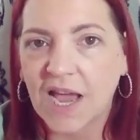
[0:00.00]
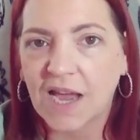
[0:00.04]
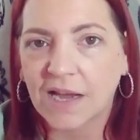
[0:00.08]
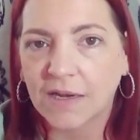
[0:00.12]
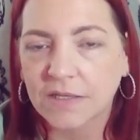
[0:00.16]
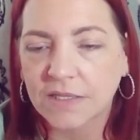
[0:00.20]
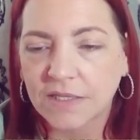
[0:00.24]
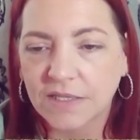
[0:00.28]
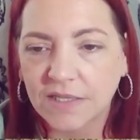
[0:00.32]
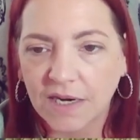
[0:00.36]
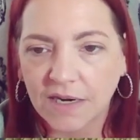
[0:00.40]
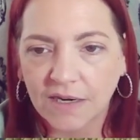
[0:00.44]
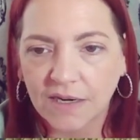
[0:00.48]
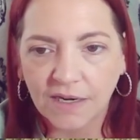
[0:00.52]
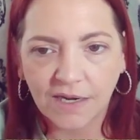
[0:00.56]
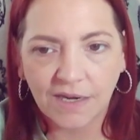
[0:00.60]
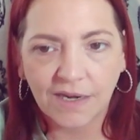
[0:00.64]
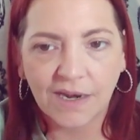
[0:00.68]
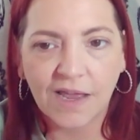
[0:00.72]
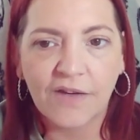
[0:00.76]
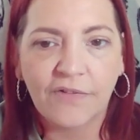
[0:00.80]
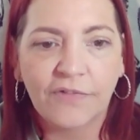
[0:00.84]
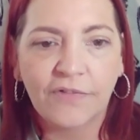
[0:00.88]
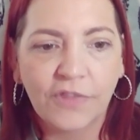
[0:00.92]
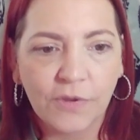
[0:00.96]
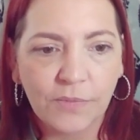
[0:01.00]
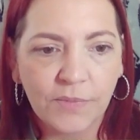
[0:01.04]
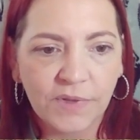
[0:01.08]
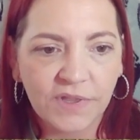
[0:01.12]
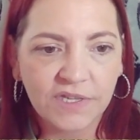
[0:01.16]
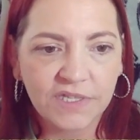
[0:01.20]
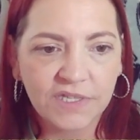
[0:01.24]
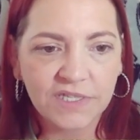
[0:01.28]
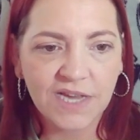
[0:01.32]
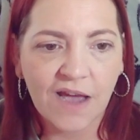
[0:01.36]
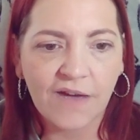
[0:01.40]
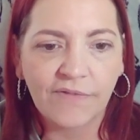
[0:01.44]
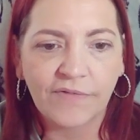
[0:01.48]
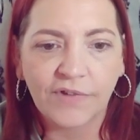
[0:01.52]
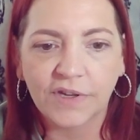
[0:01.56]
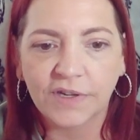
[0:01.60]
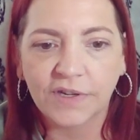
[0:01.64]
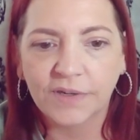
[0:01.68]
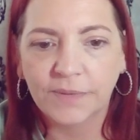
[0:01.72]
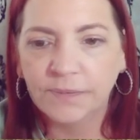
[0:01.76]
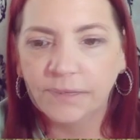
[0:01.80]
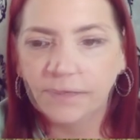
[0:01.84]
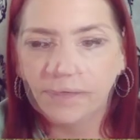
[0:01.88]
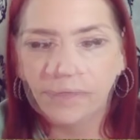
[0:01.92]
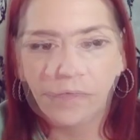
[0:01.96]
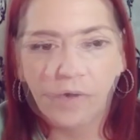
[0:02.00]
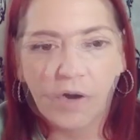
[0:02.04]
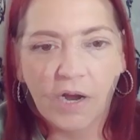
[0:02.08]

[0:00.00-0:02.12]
accidentally left them at the tavern.